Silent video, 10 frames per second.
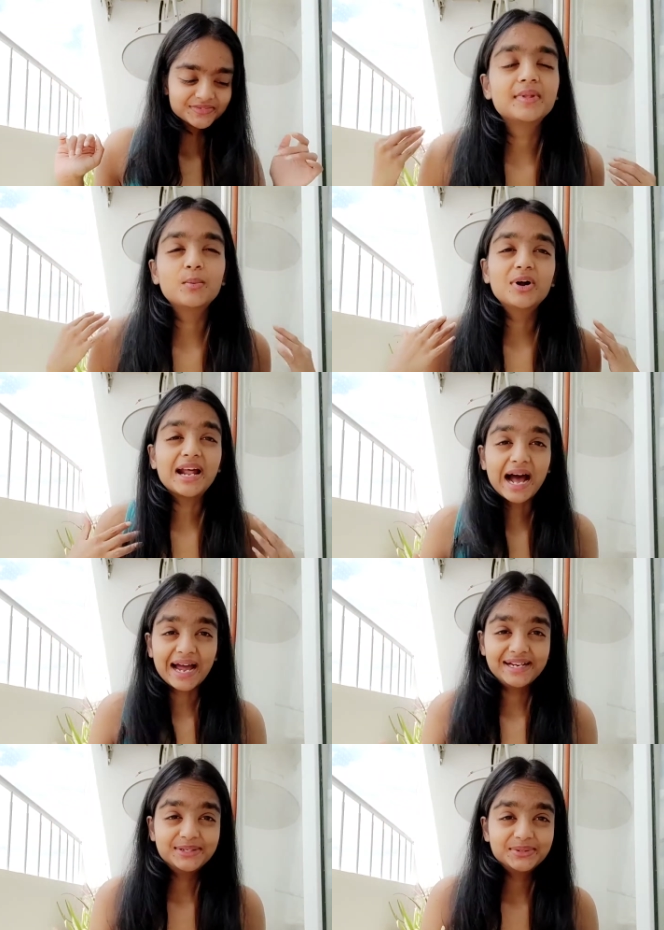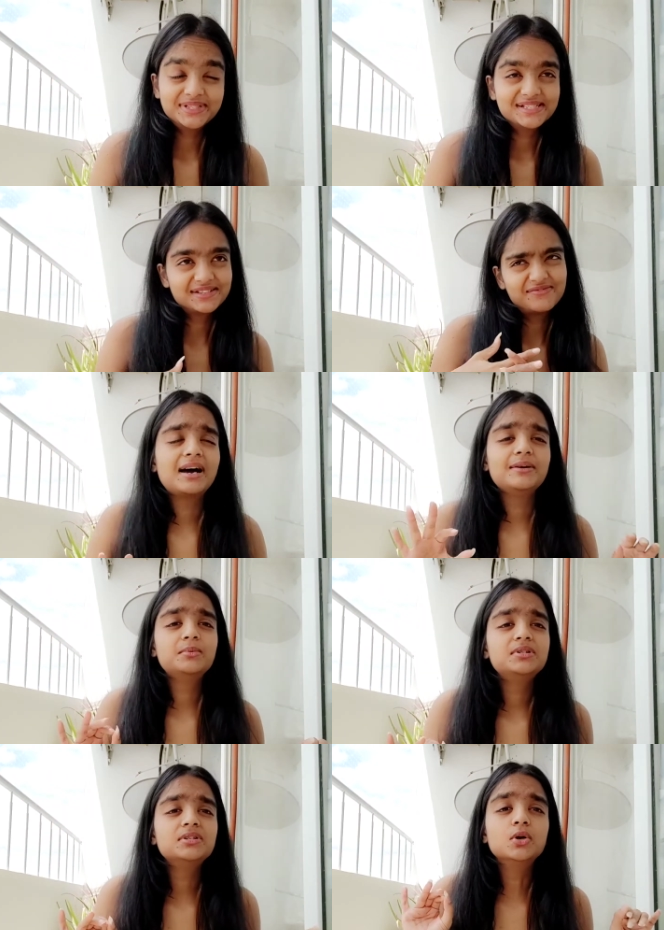what I do is, if I
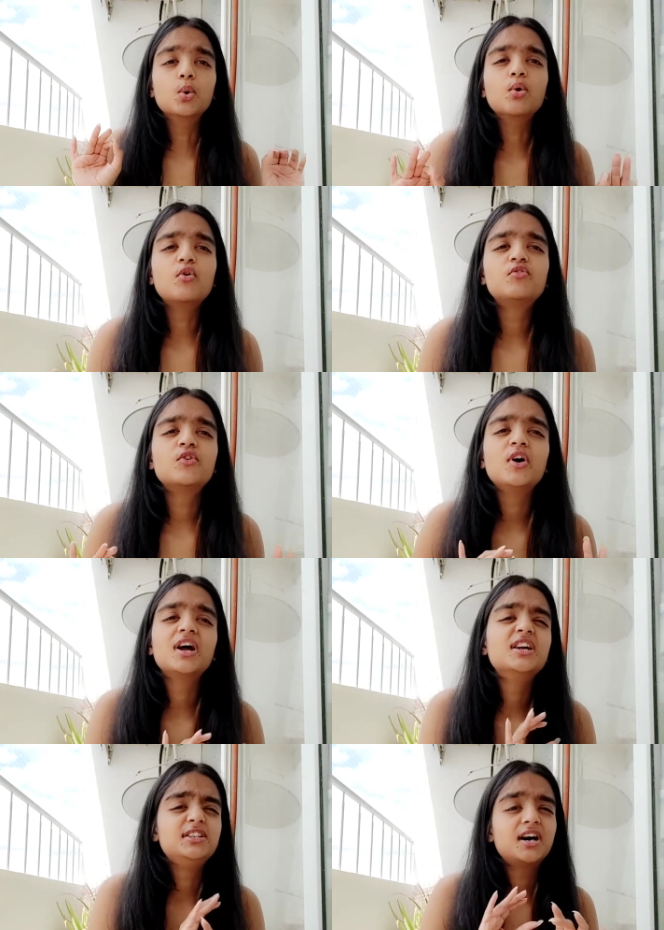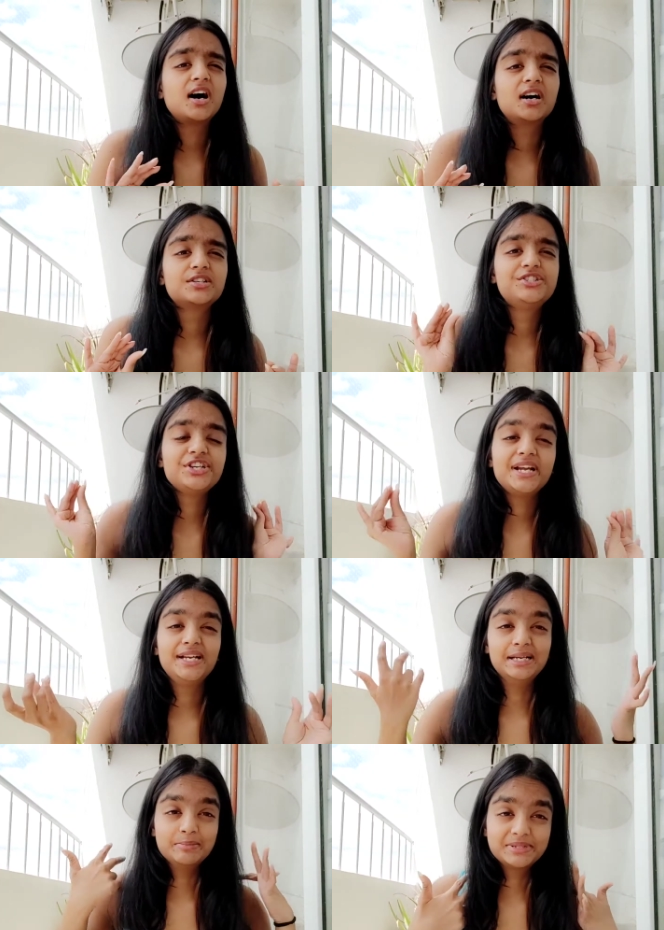will go for a dark
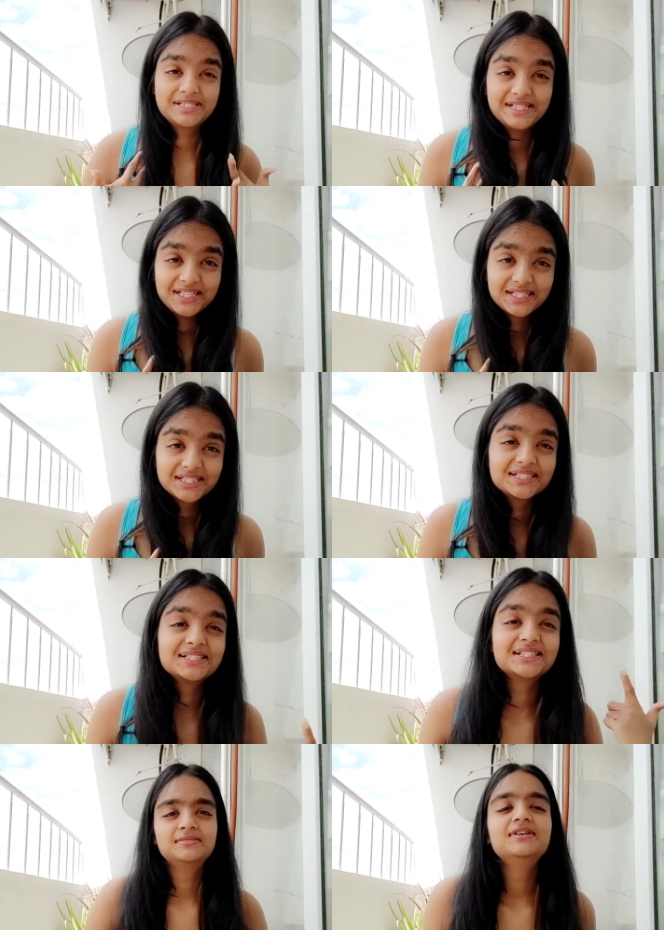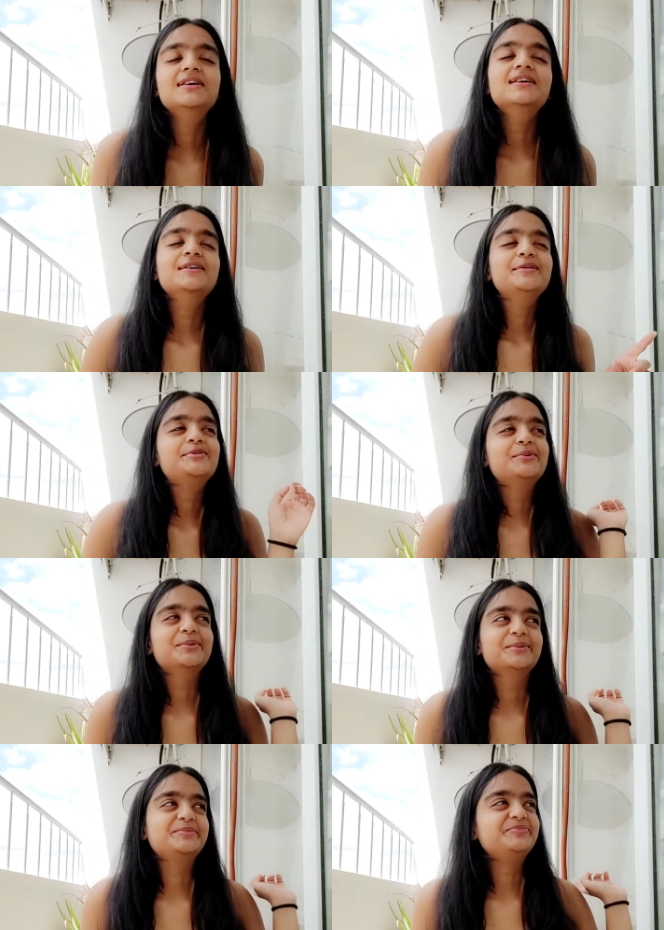shade lipstick,
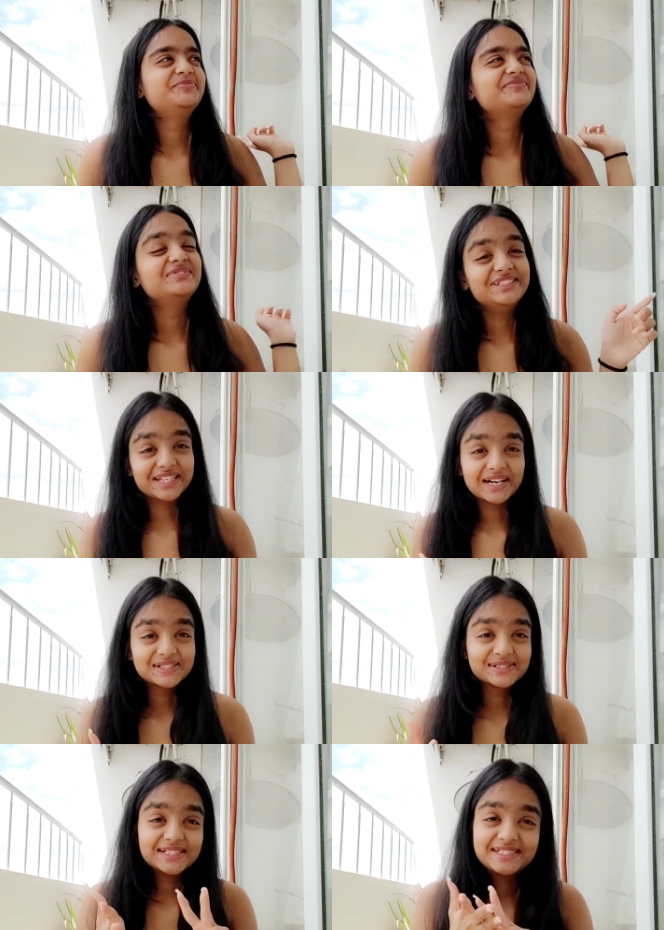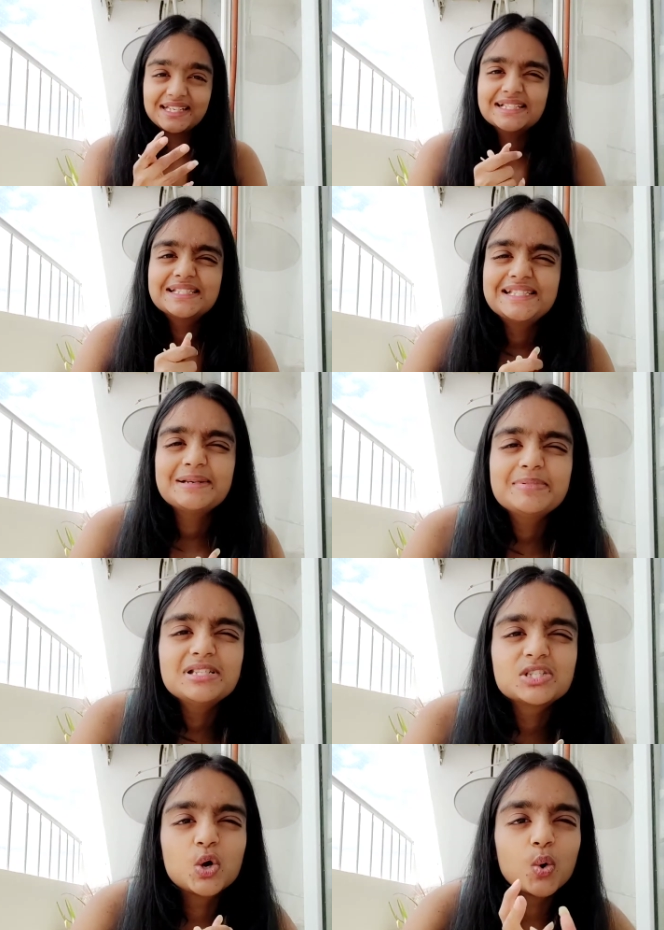so the second step
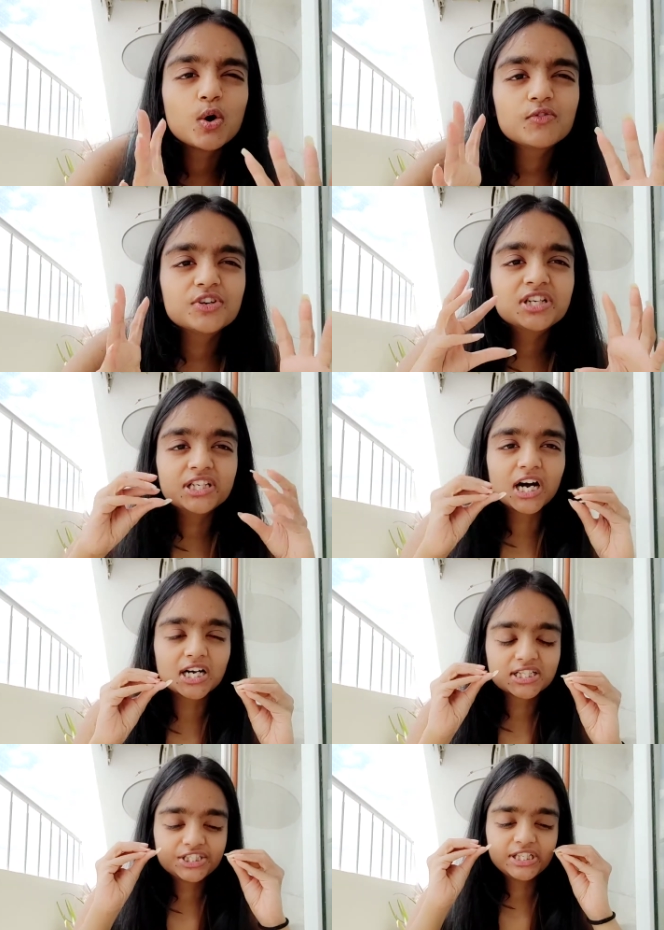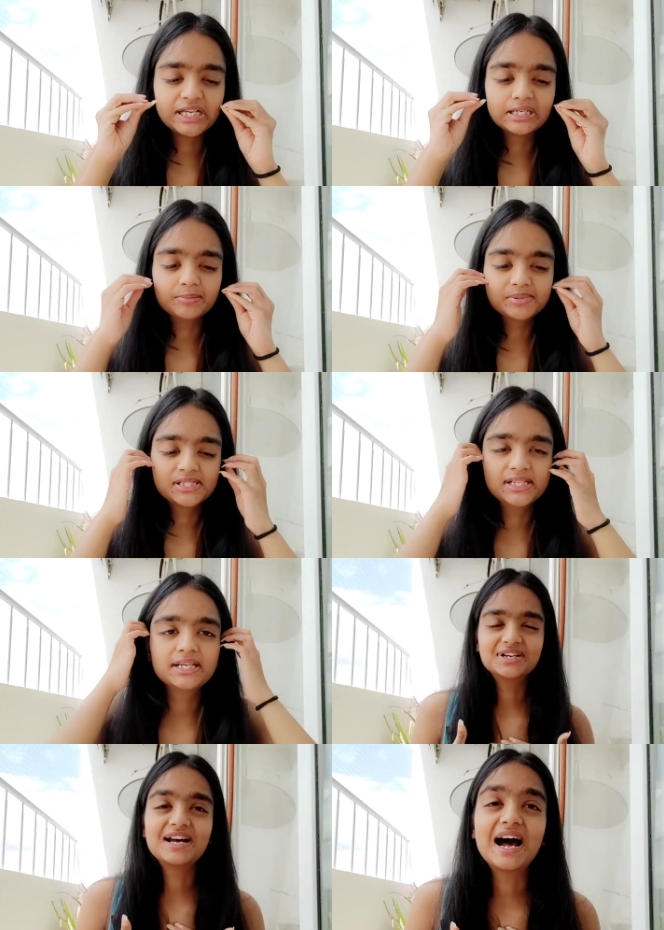is go for a dark shade lipstick.
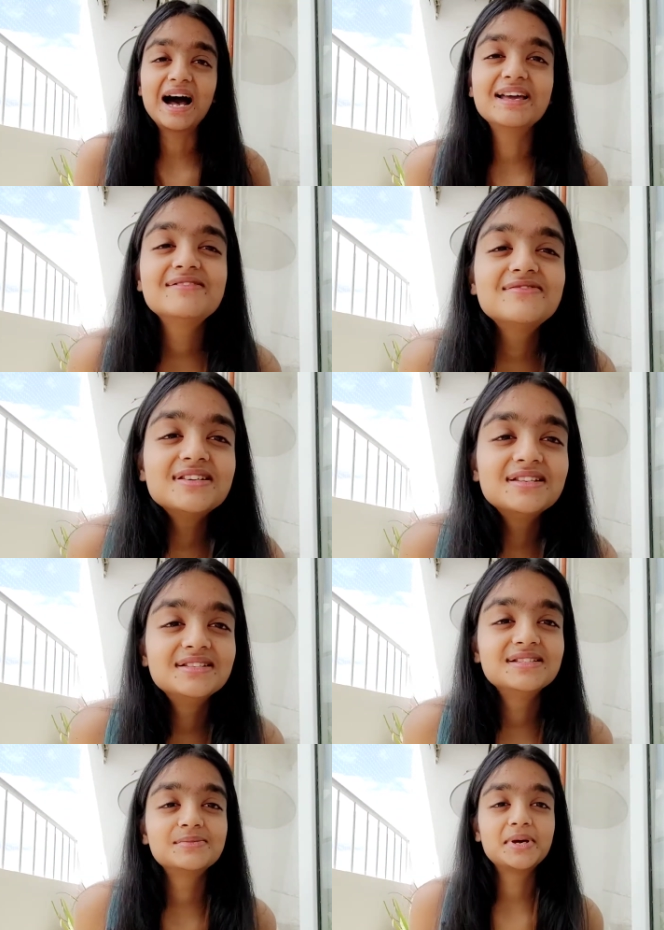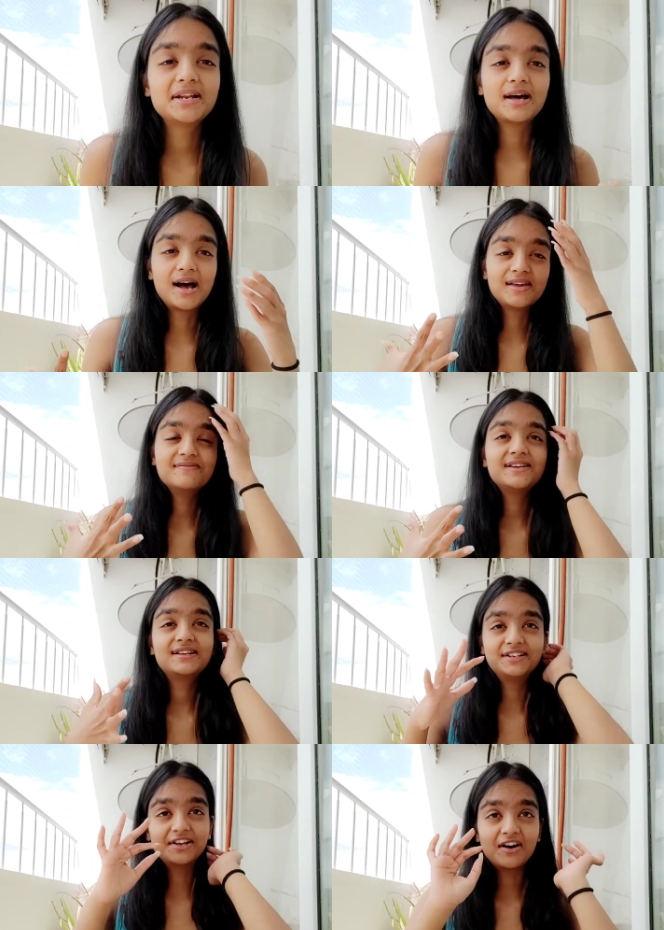What I feel is, when I wear
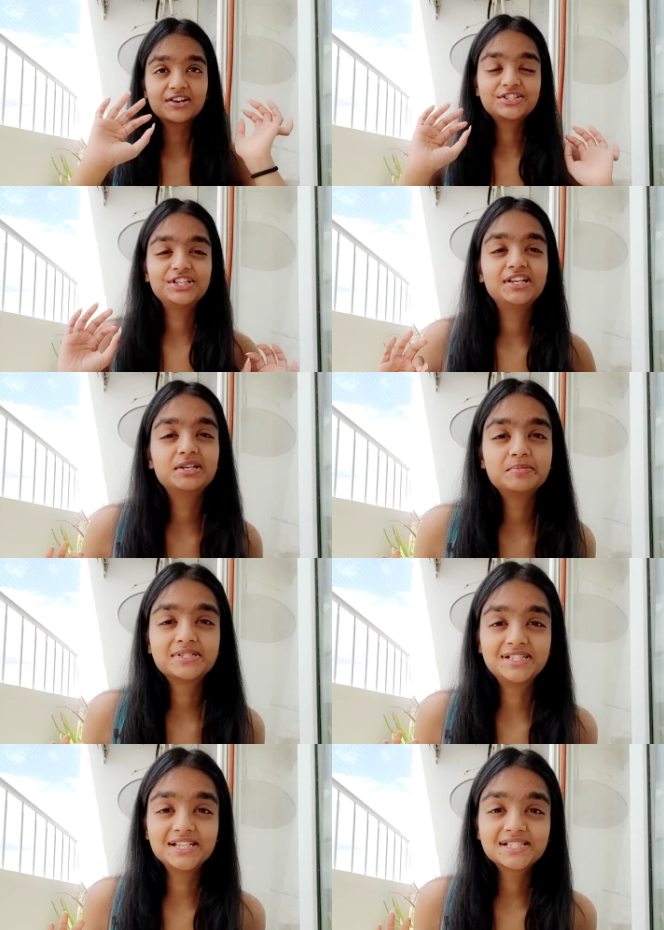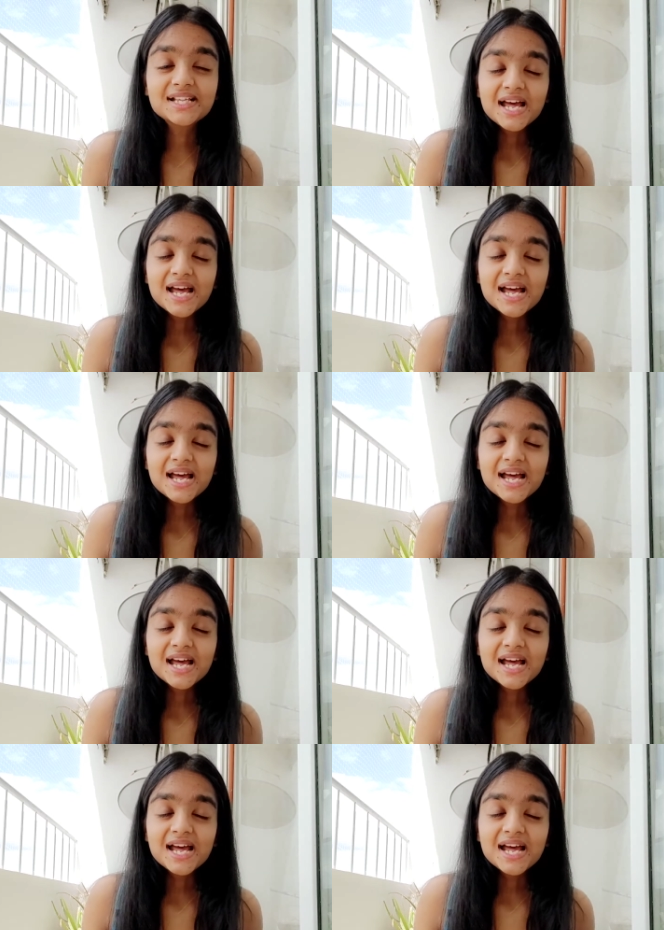dark shade lipsticks,